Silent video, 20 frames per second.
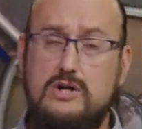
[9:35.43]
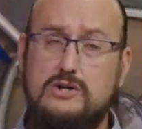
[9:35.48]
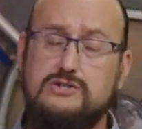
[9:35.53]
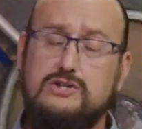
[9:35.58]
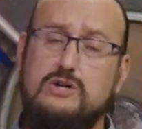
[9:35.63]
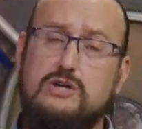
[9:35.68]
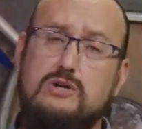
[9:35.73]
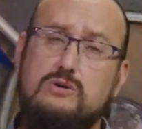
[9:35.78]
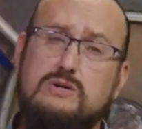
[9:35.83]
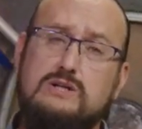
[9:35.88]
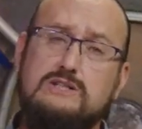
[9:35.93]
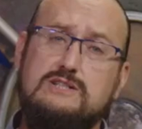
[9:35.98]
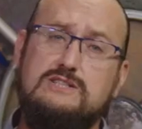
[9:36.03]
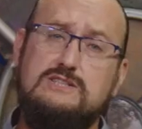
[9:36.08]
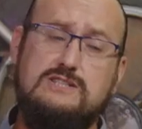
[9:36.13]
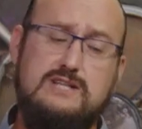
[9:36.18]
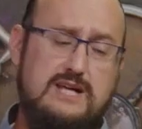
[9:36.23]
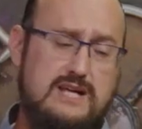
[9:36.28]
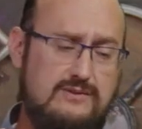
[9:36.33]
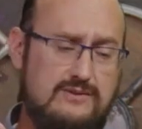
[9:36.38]
So you can
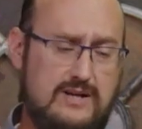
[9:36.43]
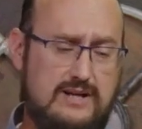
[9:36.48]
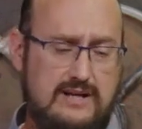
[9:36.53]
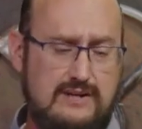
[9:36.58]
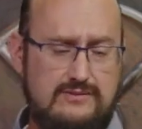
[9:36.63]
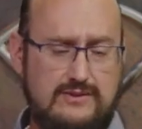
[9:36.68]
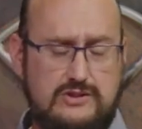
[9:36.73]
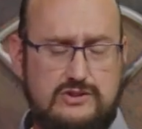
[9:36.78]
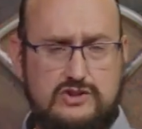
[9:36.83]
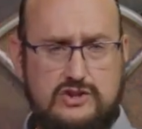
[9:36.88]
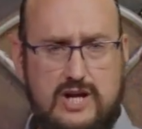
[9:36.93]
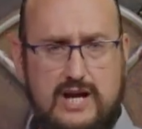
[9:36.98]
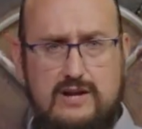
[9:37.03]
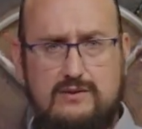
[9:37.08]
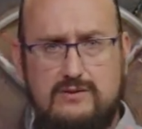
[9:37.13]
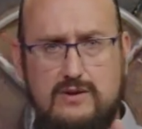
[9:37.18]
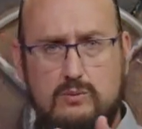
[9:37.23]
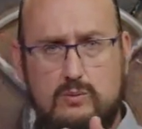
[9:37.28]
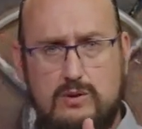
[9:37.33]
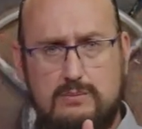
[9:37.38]
see that in the
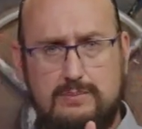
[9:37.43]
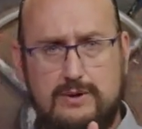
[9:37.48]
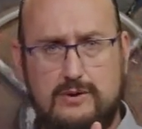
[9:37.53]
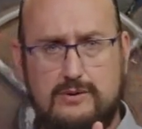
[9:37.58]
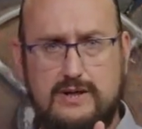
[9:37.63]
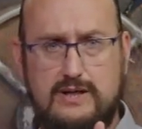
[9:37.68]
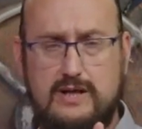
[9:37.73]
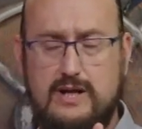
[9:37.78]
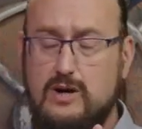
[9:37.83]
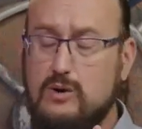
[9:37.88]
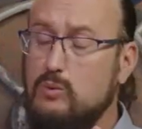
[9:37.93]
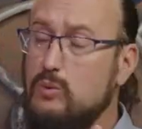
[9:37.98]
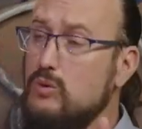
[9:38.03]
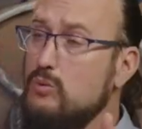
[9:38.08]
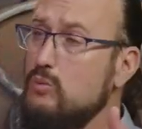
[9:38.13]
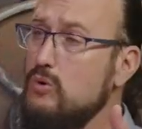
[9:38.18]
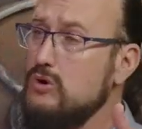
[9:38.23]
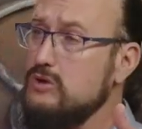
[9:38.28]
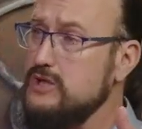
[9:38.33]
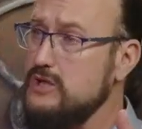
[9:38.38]
chain that we're building here, we're
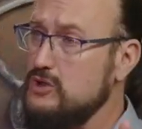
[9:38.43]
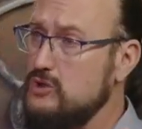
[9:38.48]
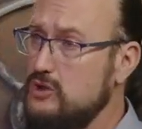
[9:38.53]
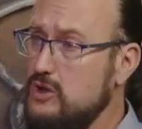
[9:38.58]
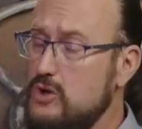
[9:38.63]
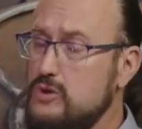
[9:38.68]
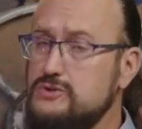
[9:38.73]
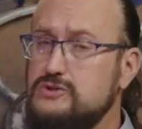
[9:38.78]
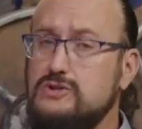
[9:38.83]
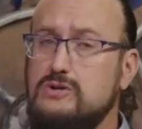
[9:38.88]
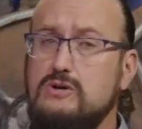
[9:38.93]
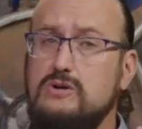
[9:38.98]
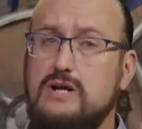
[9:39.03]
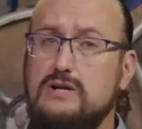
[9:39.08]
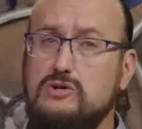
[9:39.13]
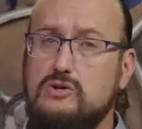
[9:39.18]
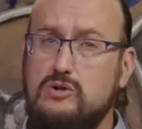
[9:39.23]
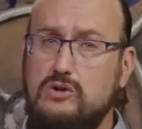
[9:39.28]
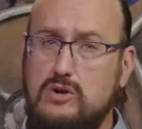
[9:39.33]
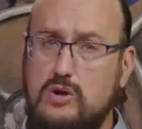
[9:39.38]
working closer
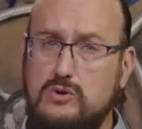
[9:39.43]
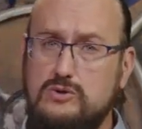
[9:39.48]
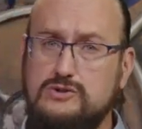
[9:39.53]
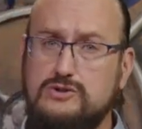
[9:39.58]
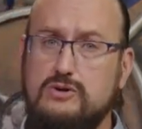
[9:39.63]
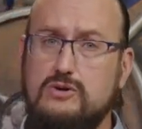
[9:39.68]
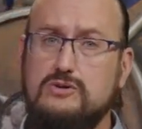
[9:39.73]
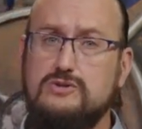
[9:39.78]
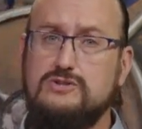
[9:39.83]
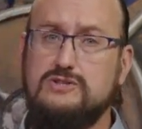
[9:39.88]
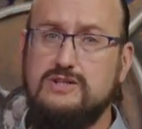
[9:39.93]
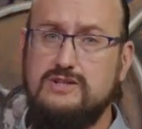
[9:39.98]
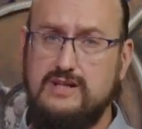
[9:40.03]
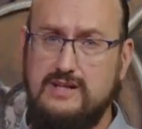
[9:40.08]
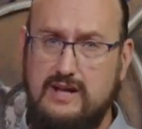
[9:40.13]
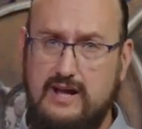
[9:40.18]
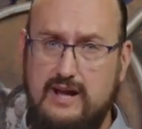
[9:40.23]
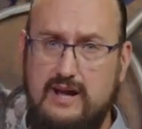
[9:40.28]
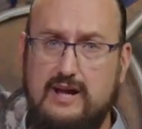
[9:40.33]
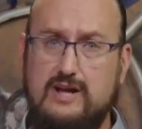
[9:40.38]
and closer to
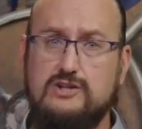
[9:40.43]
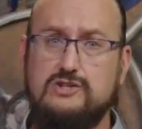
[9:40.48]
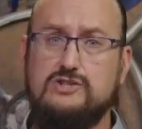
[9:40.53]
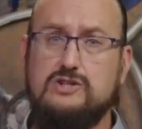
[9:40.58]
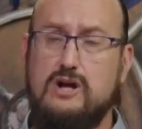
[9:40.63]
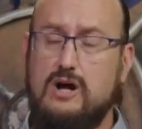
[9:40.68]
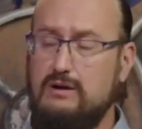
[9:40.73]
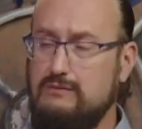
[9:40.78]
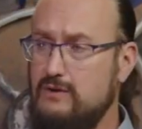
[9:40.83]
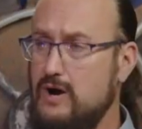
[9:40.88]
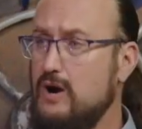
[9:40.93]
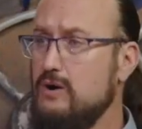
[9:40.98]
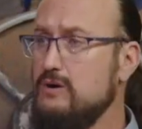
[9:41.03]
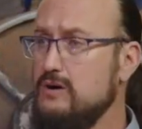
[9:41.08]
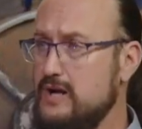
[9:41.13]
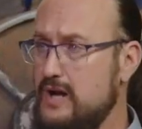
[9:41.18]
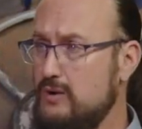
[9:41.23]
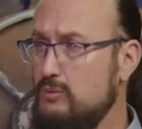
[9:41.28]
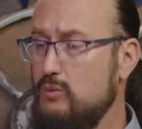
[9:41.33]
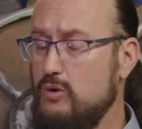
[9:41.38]
the edge of our
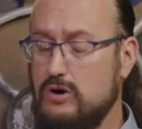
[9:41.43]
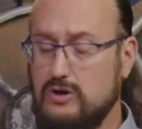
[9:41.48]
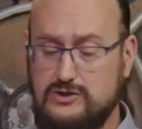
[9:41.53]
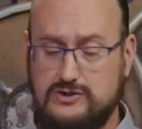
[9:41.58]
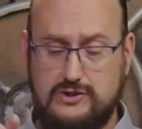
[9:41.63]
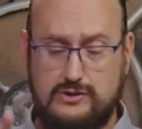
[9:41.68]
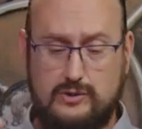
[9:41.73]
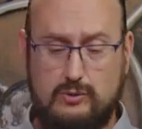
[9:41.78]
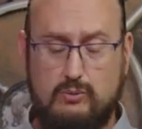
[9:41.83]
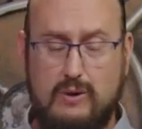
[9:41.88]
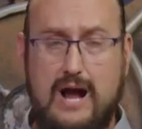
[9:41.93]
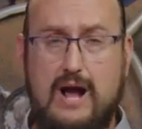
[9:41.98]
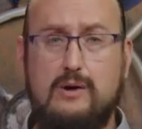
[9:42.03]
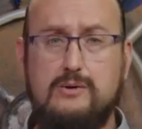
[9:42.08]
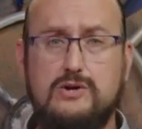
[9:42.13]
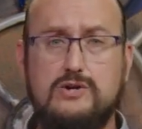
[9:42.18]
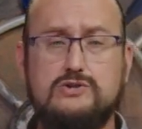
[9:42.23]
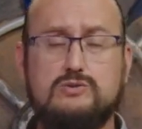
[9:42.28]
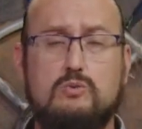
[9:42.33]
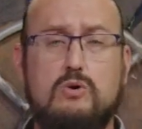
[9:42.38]
network. So the
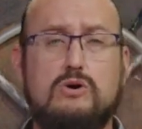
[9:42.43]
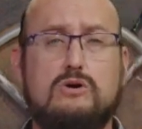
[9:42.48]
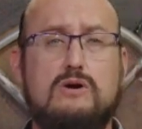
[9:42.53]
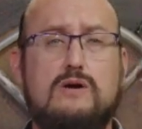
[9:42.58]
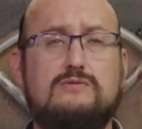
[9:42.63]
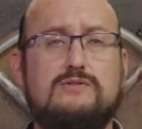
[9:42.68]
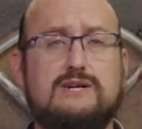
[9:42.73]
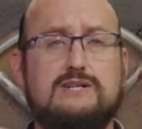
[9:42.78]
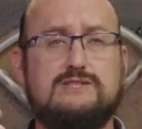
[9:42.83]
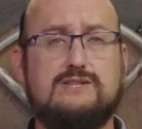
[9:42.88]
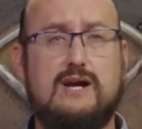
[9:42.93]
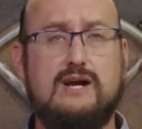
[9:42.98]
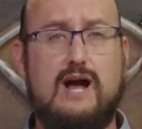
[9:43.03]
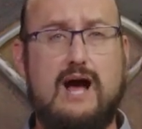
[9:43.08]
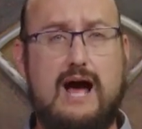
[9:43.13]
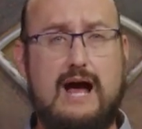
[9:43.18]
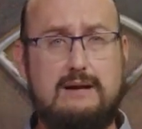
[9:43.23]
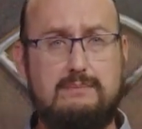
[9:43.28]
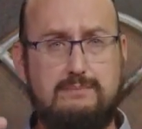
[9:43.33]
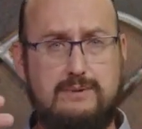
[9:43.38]
routers work on things like
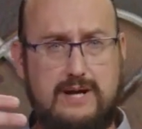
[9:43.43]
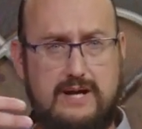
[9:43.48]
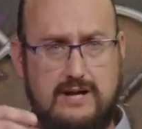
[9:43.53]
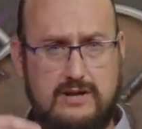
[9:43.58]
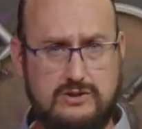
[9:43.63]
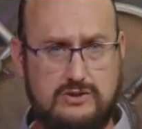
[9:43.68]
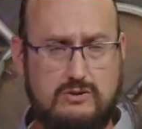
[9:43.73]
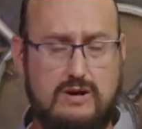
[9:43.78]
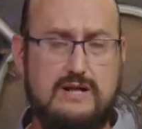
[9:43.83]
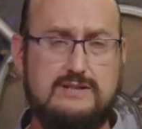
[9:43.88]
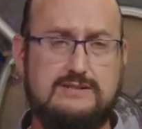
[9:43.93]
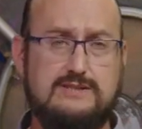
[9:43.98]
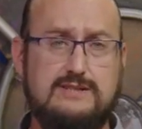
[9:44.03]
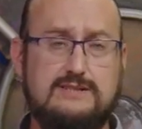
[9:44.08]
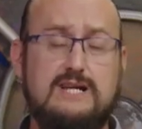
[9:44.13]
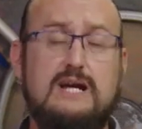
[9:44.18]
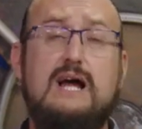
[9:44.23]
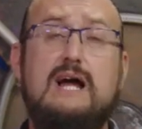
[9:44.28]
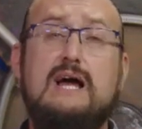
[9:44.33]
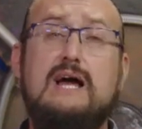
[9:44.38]
IP
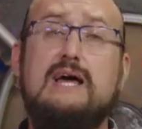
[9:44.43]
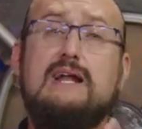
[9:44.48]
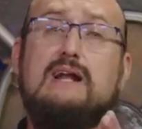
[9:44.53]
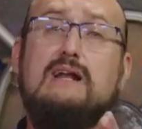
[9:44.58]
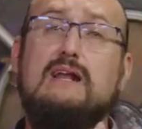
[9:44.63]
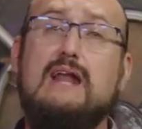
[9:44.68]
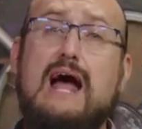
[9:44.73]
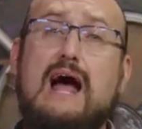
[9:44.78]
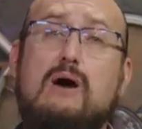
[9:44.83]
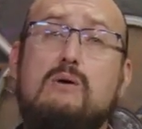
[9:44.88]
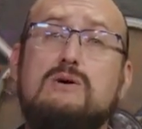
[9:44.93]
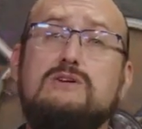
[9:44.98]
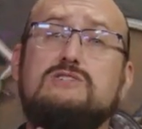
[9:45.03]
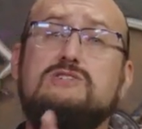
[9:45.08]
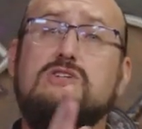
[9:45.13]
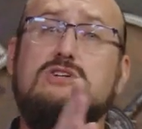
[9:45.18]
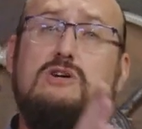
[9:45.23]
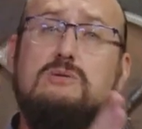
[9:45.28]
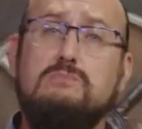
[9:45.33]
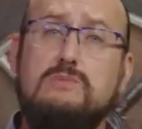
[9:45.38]
addresses and allow us
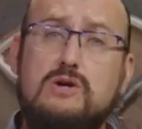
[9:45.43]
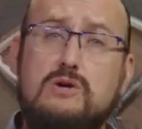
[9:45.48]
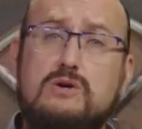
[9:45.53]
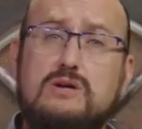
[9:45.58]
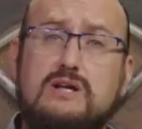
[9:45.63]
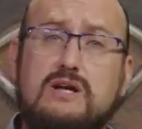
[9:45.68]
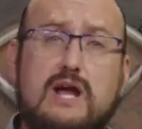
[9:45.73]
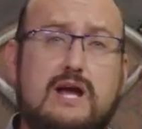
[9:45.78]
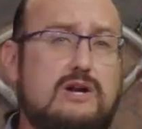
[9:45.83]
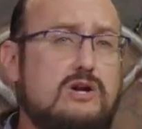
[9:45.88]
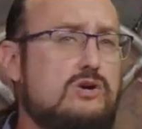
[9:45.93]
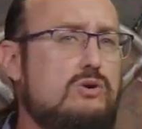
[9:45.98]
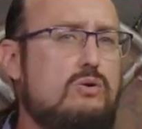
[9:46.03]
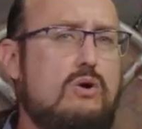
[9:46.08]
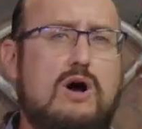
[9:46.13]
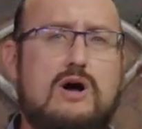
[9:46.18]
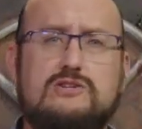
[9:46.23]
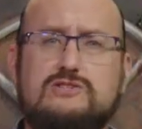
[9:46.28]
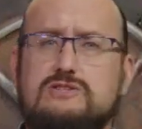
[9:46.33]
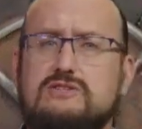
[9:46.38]
to communicate
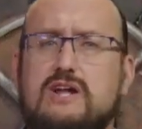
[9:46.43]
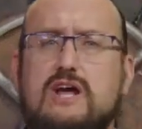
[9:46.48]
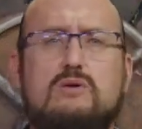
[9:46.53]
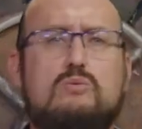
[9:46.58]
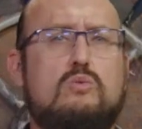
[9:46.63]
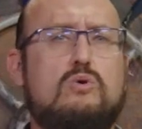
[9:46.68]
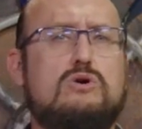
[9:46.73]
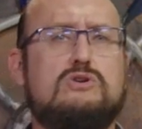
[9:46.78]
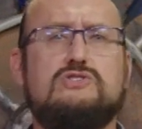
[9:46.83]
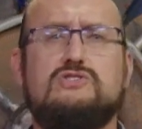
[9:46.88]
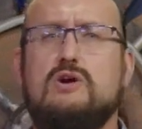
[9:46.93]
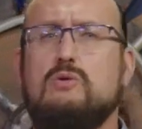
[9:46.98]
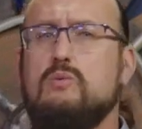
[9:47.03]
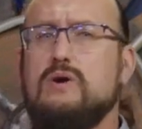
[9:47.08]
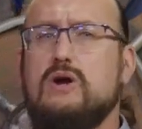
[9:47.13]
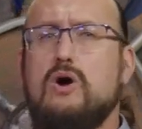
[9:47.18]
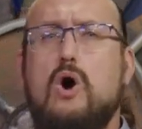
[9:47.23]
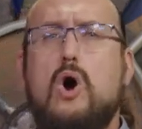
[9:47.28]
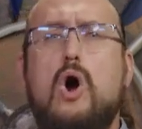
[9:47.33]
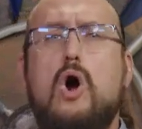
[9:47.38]
across networks that
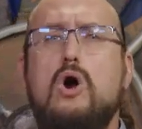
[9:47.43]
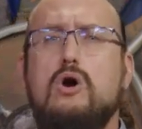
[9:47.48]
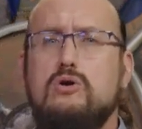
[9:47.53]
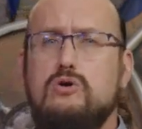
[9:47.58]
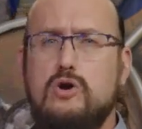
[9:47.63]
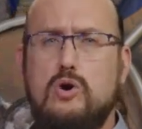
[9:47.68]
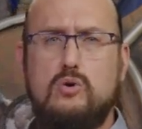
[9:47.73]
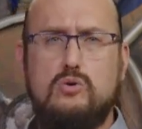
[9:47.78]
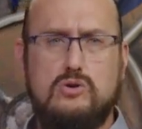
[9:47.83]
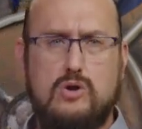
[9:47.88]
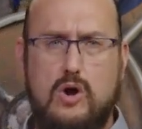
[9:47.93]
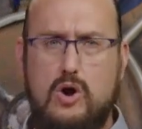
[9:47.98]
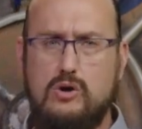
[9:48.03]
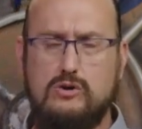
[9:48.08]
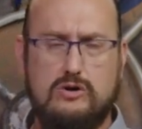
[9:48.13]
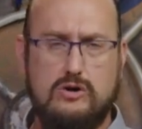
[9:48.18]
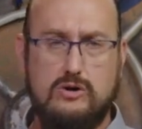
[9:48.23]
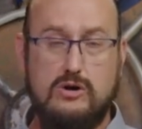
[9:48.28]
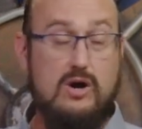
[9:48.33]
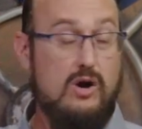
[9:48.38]
we are no
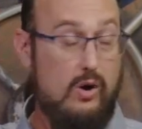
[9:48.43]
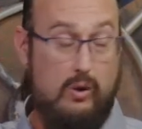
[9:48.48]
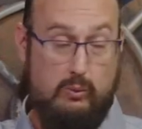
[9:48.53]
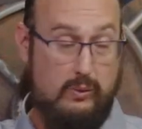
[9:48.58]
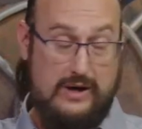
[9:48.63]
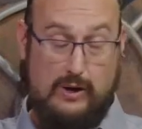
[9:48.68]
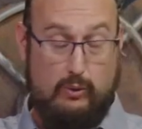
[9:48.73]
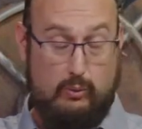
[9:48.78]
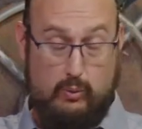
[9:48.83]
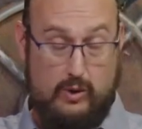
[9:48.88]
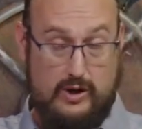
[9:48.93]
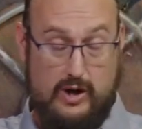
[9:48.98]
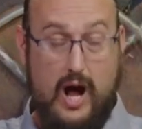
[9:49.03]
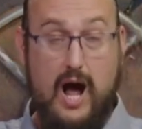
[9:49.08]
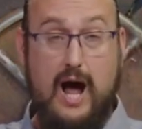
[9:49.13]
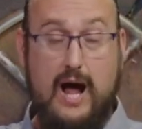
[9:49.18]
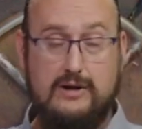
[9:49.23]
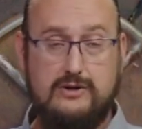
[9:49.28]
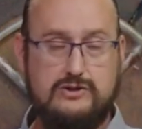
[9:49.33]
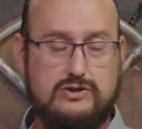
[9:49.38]
longer, or we're
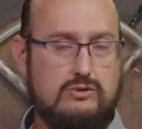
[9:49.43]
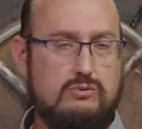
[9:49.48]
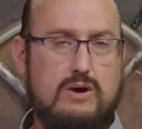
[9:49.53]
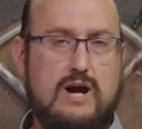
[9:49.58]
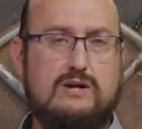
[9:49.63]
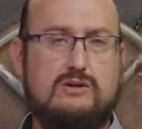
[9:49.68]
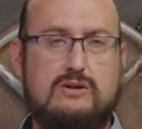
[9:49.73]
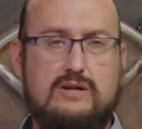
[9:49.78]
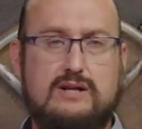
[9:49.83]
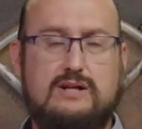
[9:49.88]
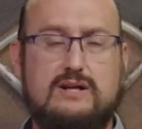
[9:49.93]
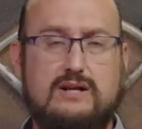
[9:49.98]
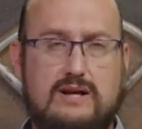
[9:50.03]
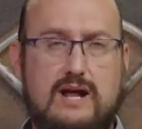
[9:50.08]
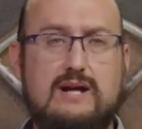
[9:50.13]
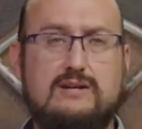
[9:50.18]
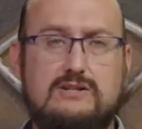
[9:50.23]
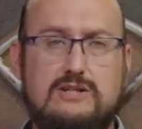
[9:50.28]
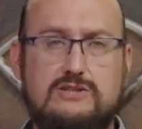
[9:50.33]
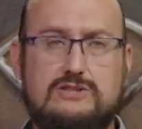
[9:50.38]
not directly
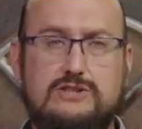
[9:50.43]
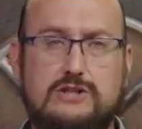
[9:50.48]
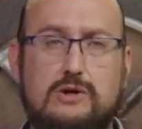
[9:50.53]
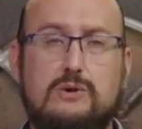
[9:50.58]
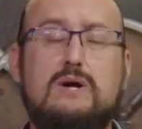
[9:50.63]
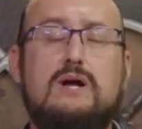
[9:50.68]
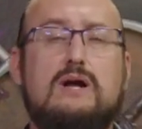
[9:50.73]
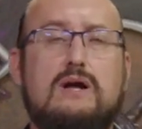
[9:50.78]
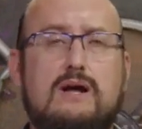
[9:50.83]
connected to.